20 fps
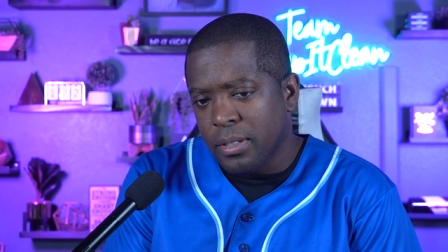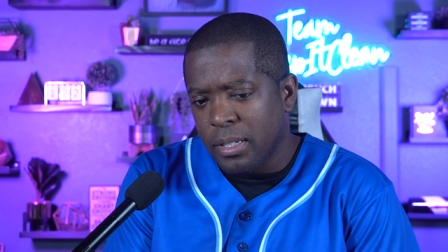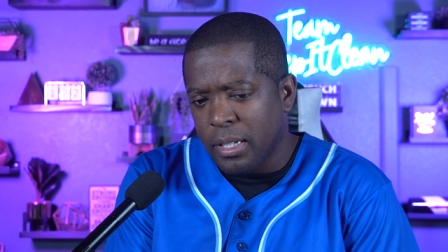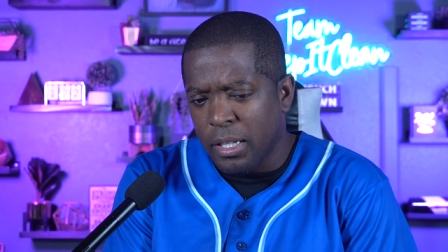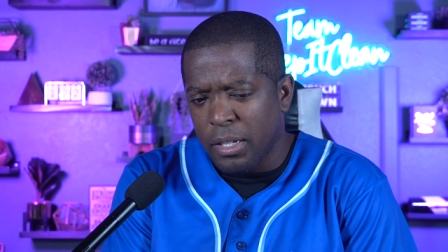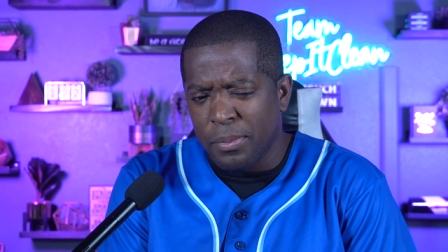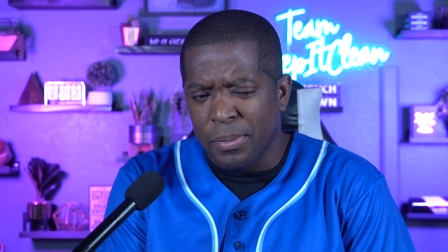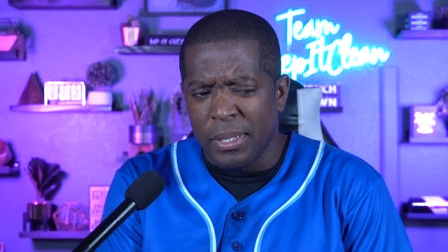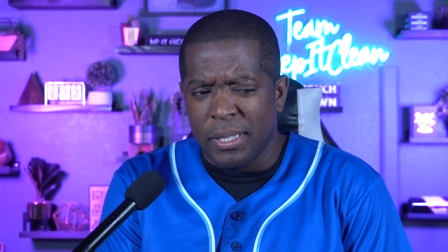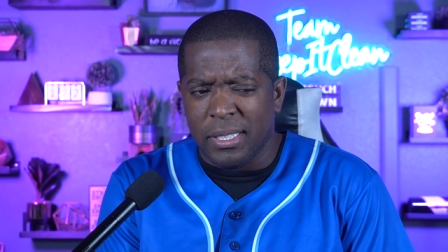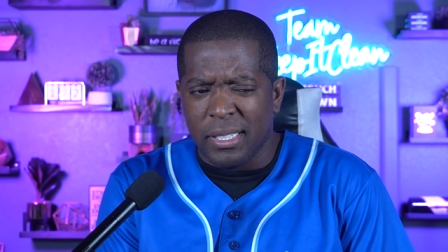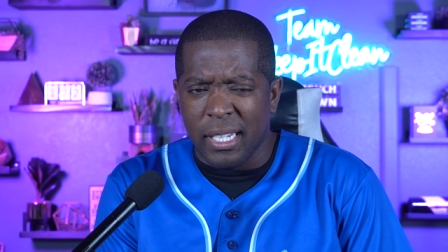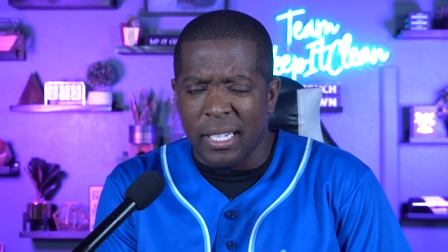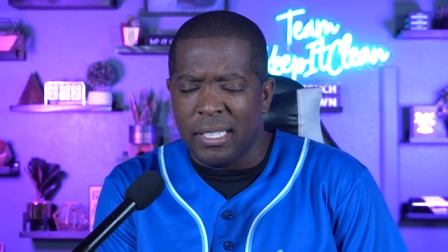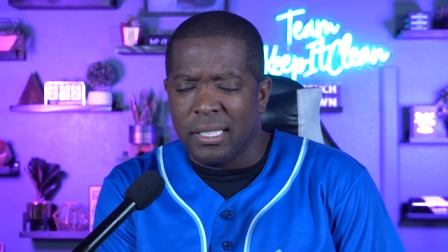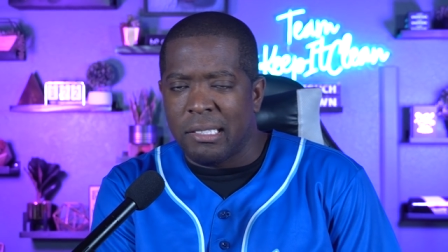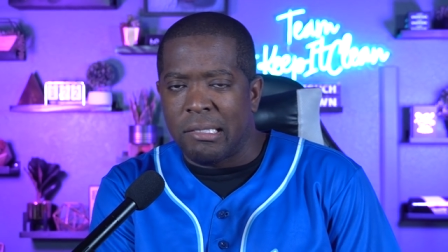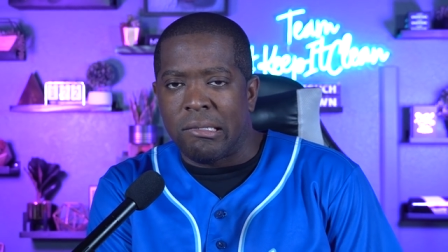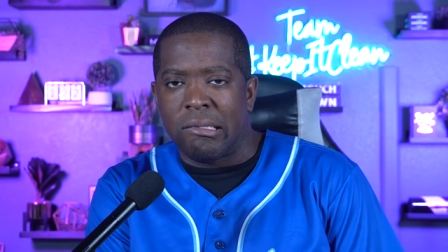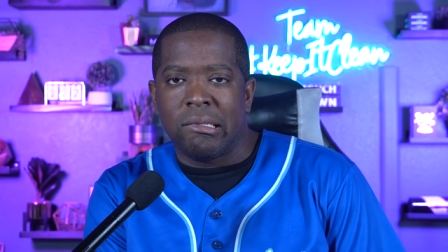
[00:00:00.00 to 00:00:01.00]
and he'll be
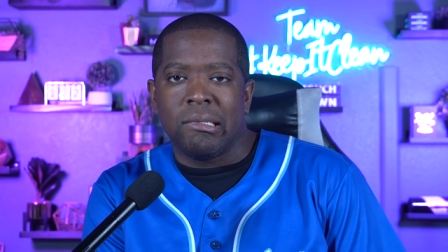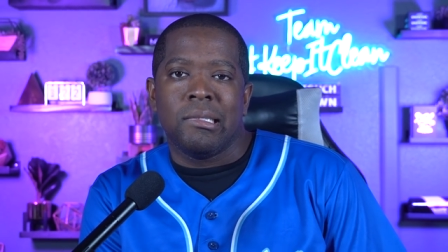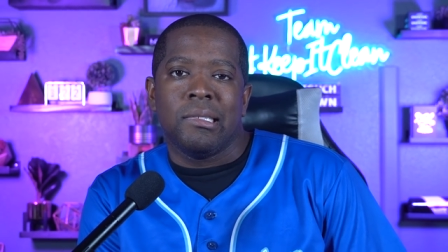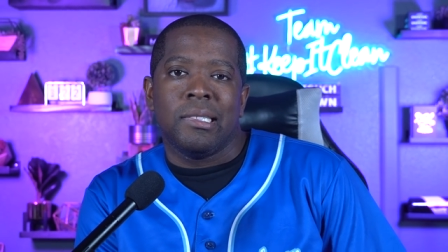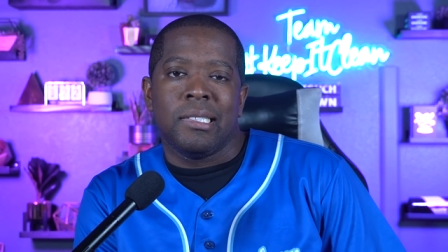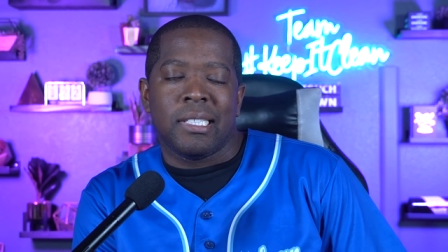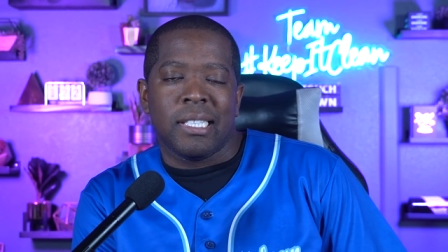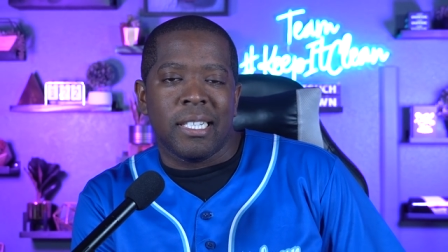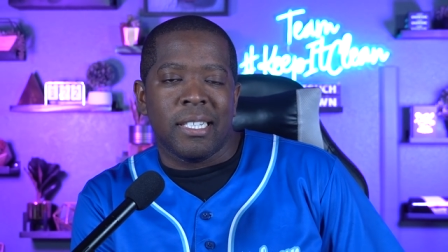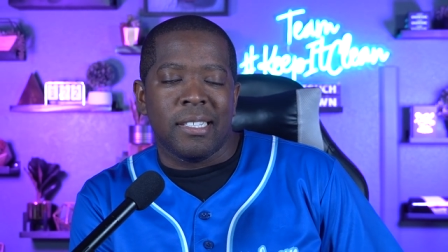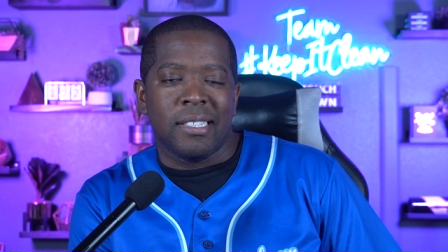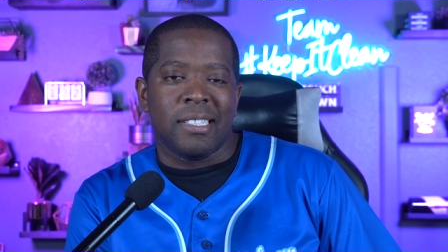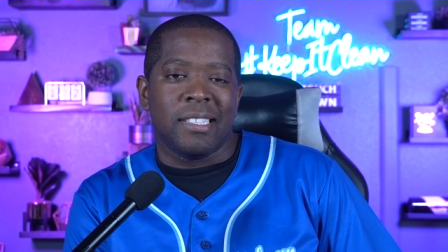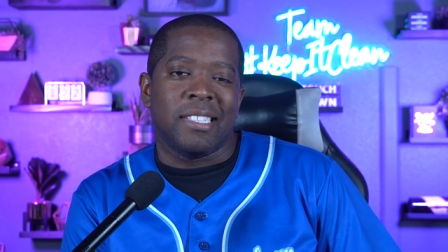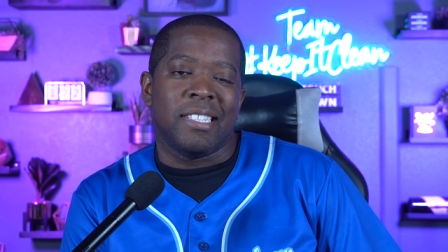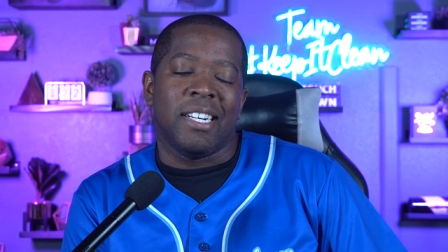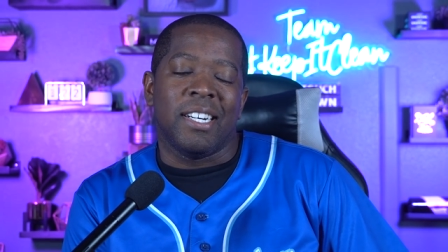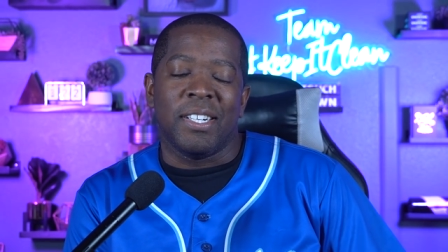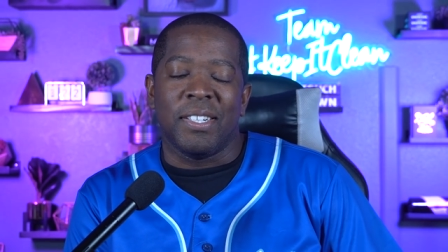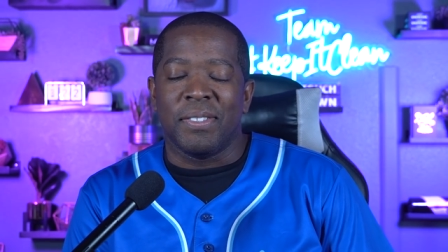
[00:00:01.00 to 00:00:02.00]
chasing Jared
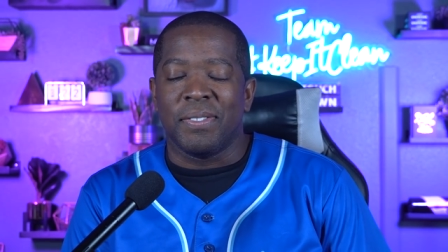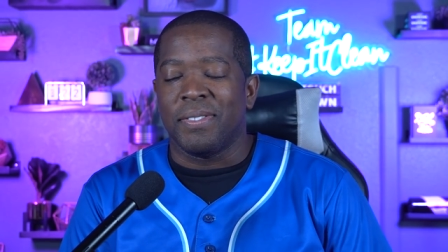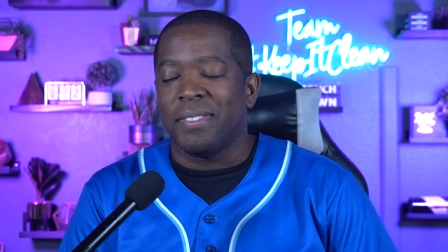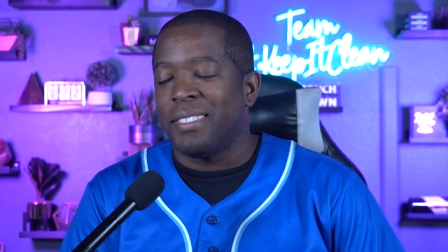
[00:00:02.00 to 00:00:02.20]
Goff.